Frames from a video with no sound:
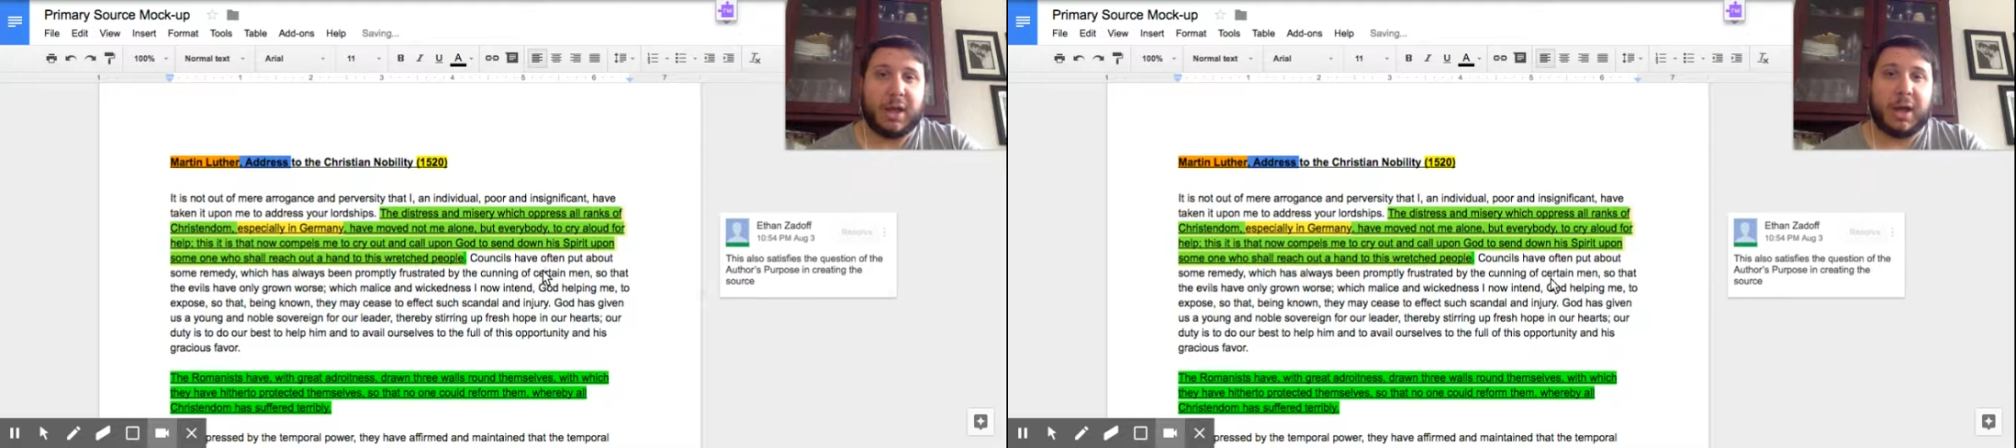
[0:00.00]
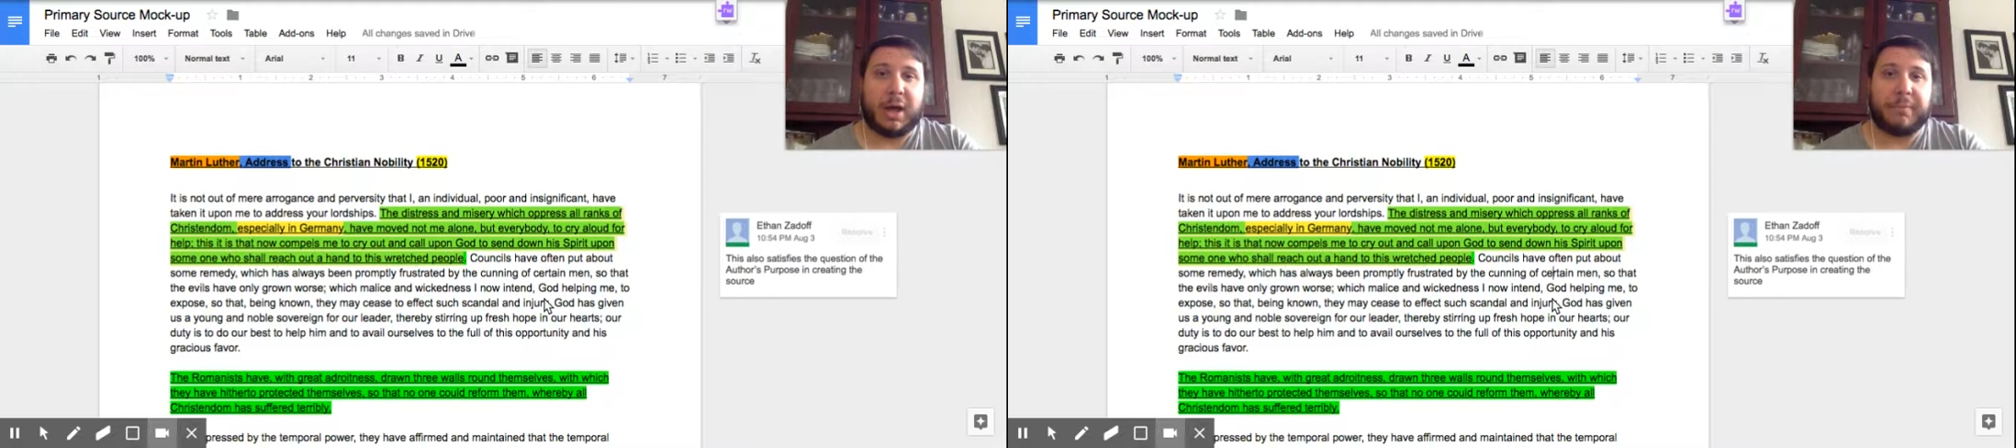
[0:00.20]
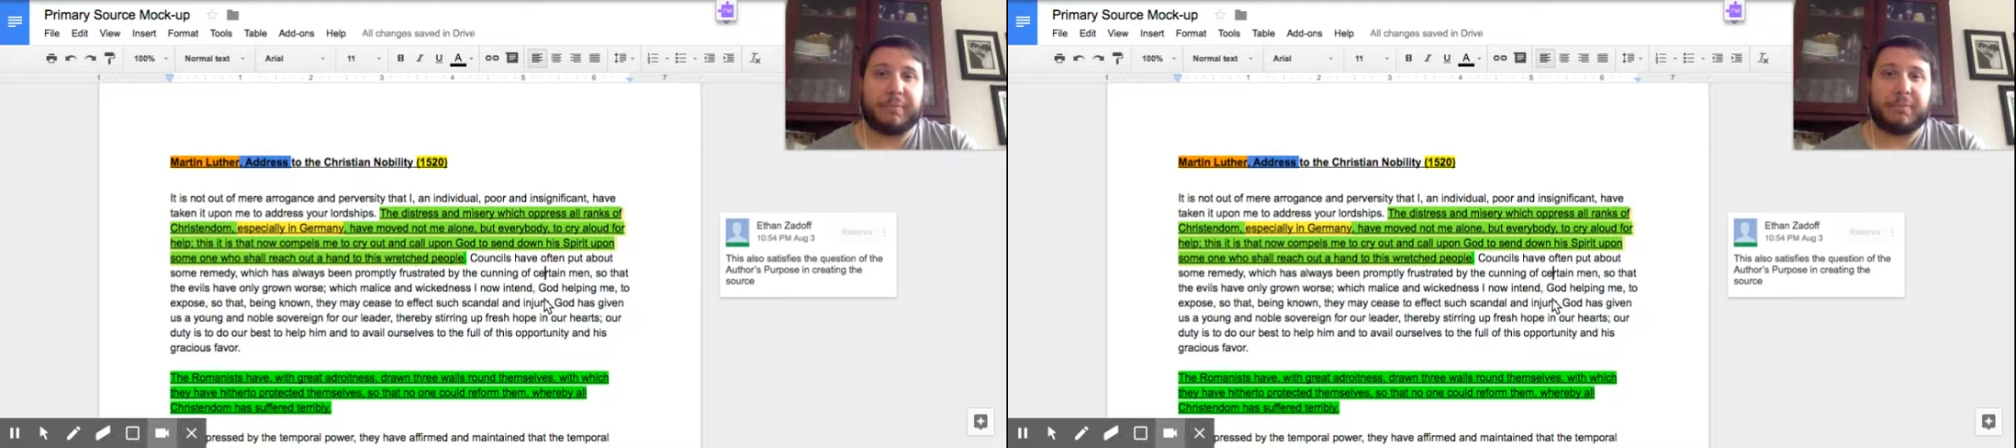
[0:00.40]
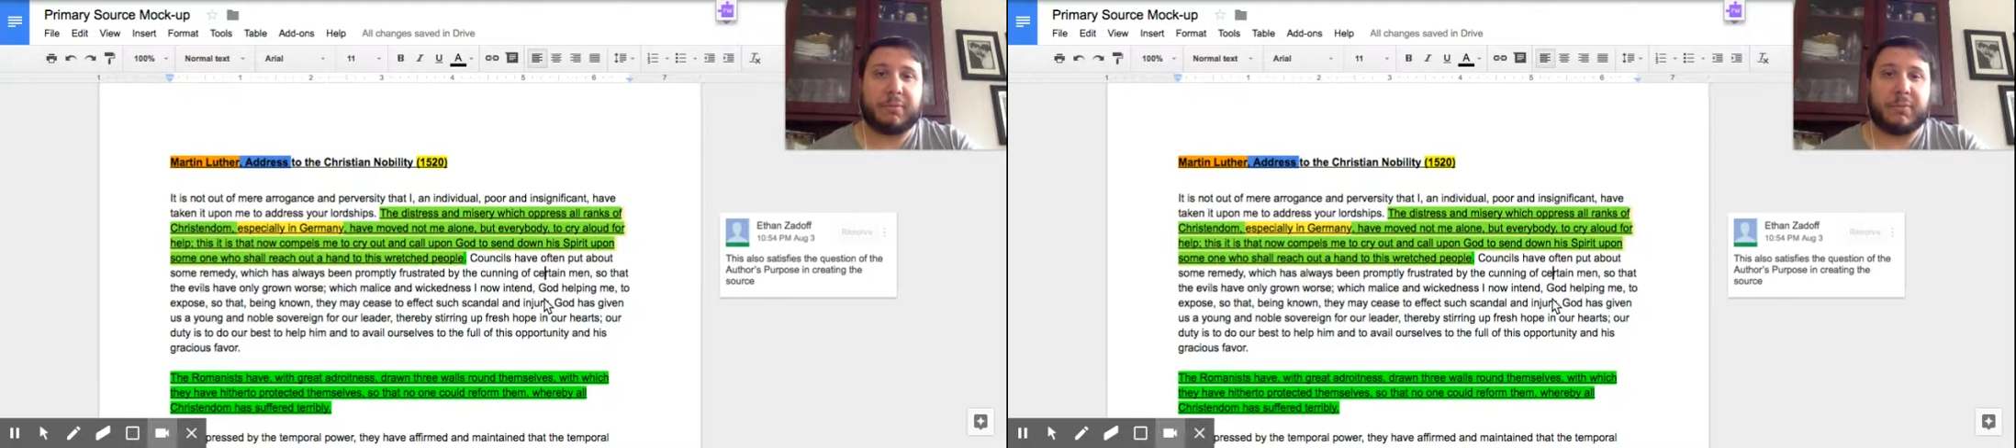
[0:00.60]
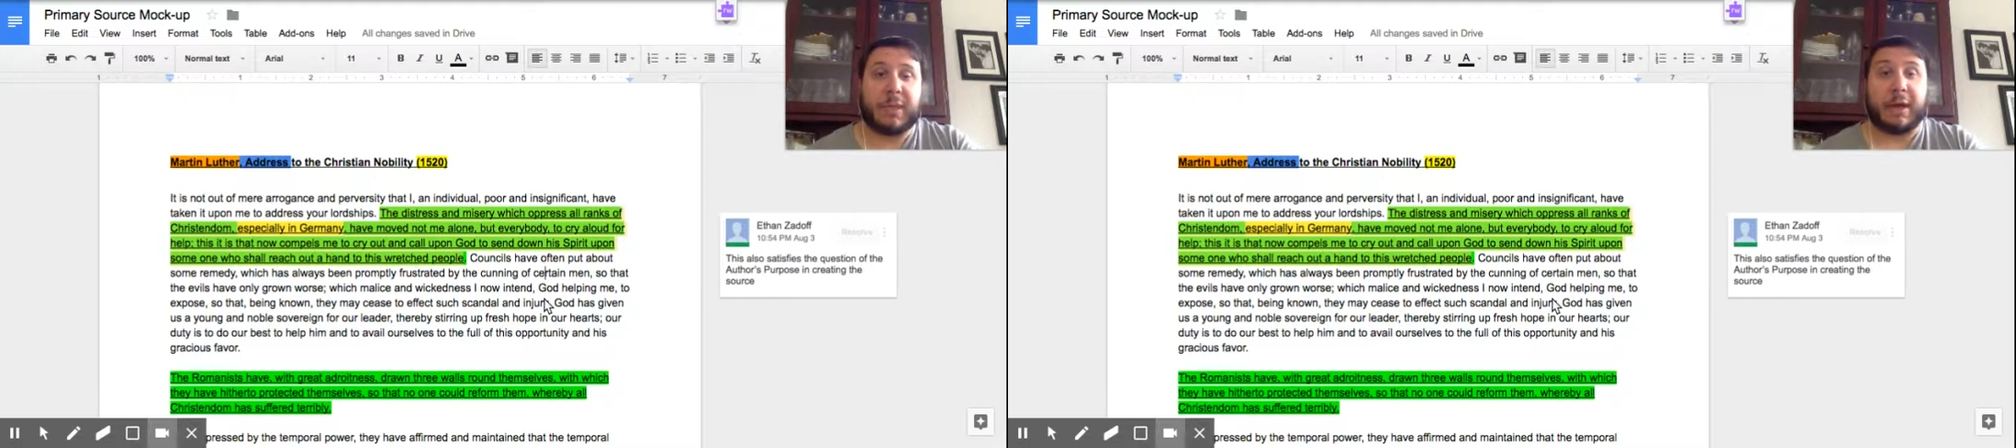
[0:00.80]

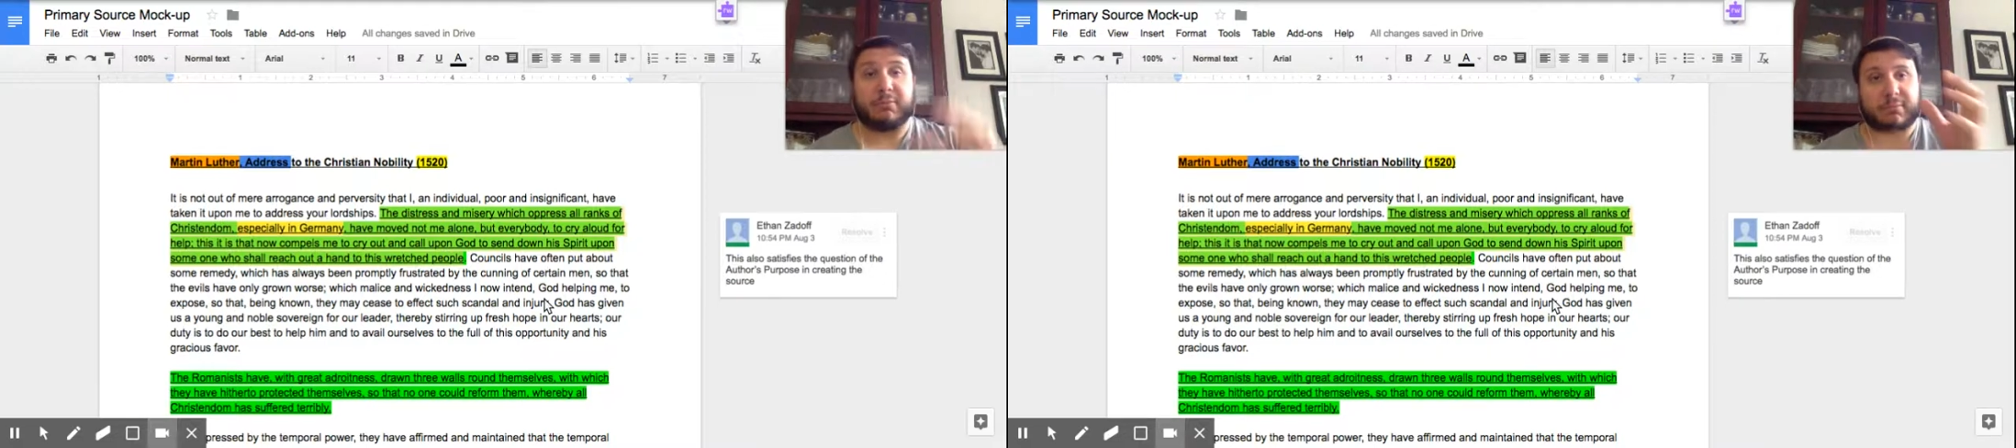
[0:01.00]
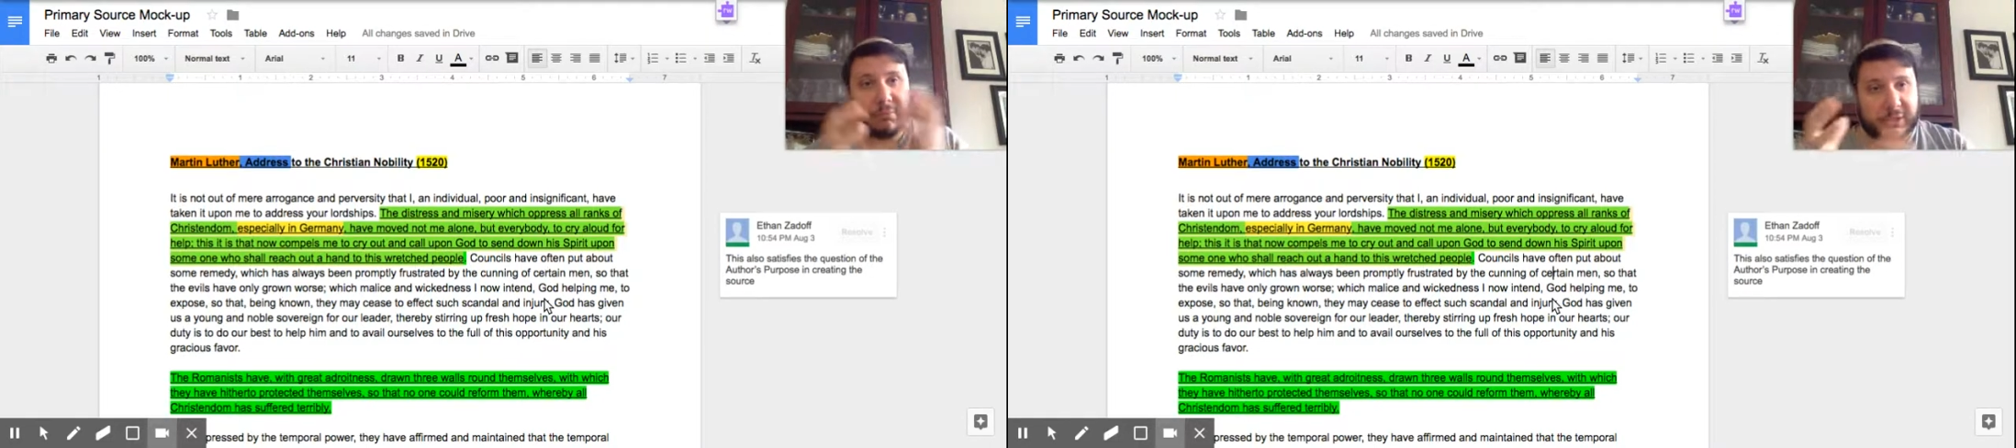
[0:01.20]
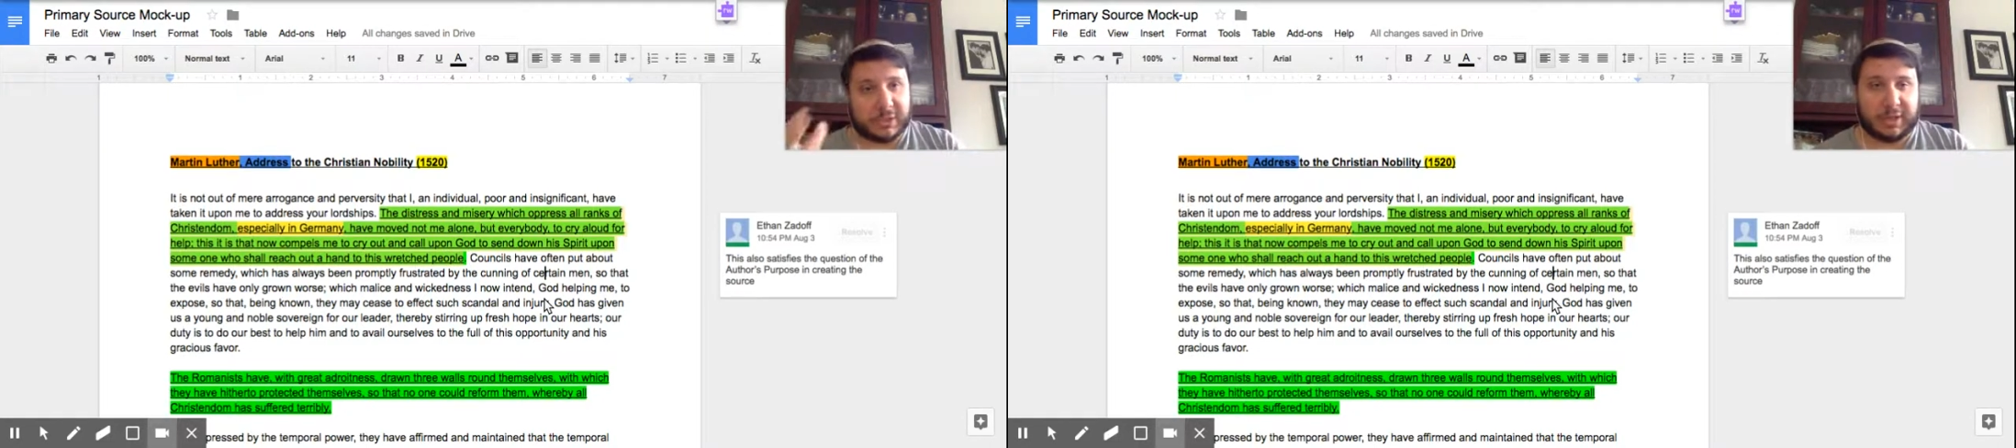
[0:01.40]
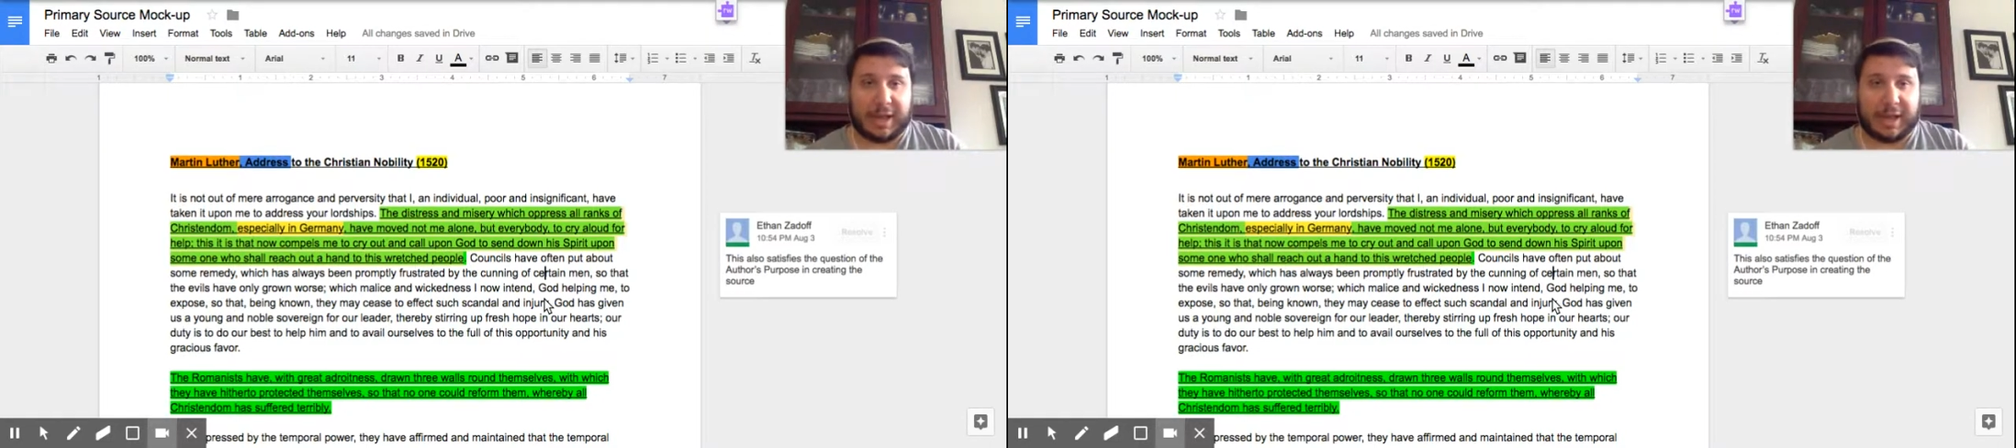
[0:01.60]
Now, this